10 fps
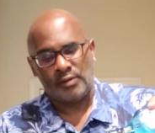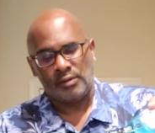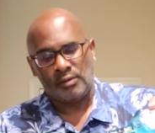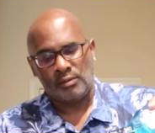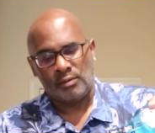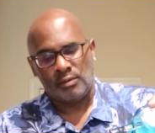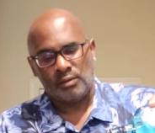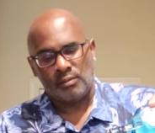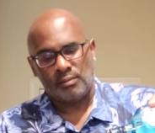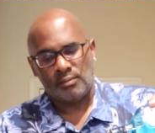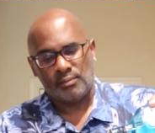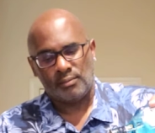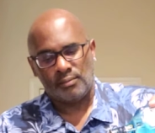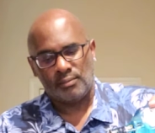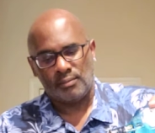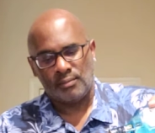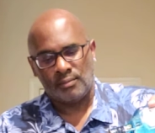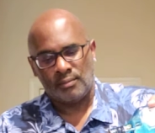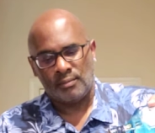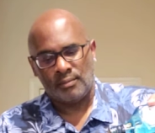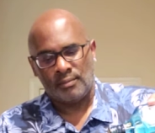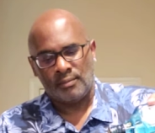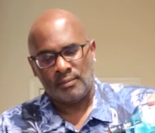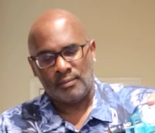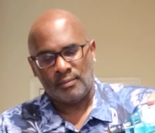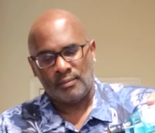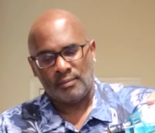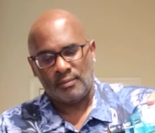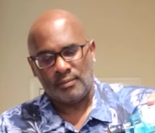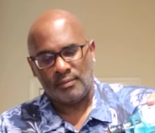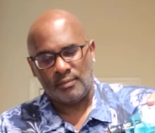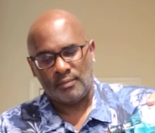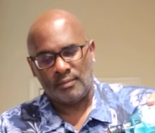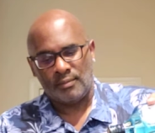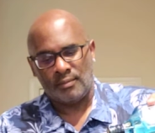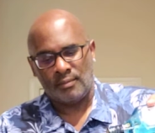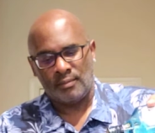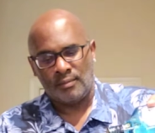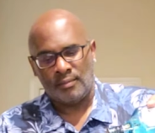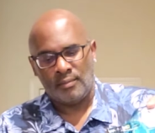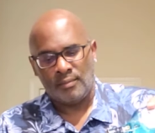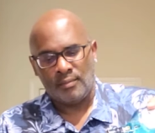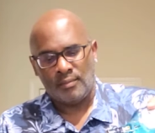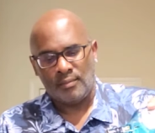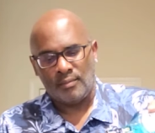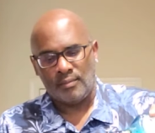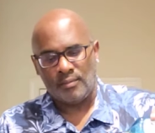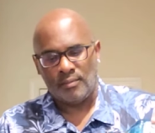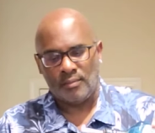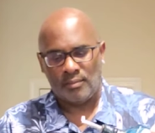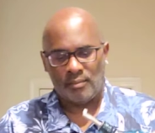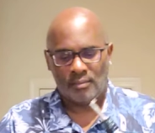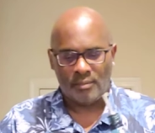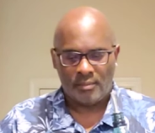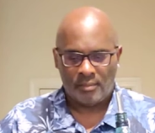Nothing is said.